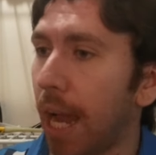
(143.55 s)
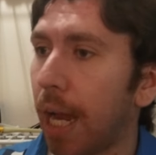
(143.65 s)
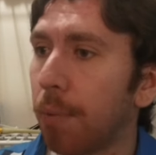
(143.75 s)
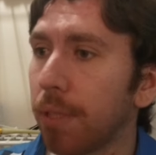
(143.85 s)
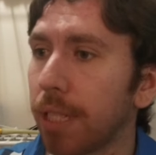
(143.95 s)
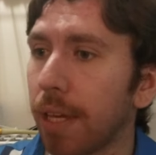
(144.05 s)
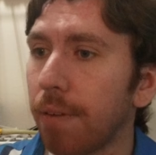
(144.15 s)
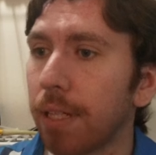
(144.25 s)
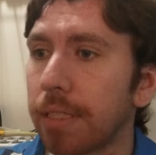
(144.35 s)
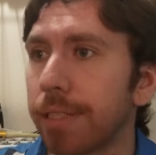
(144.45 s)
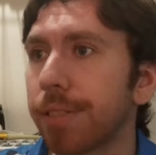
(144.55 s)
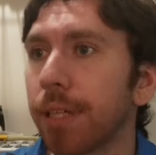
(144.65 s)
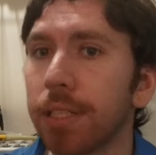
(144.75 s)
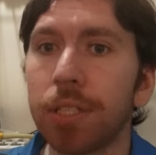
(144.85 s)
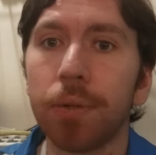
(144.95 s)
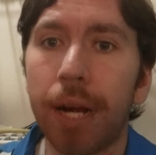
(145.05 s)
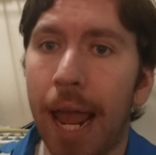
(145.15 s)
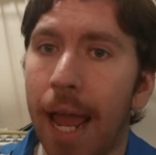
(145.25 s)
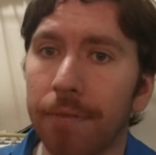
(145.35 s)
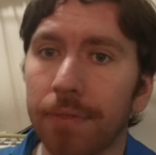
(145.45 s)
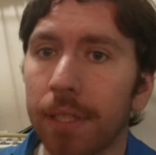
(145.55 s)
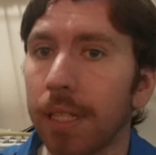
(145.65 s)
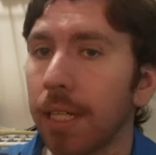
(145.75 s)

I would give it a two and a half.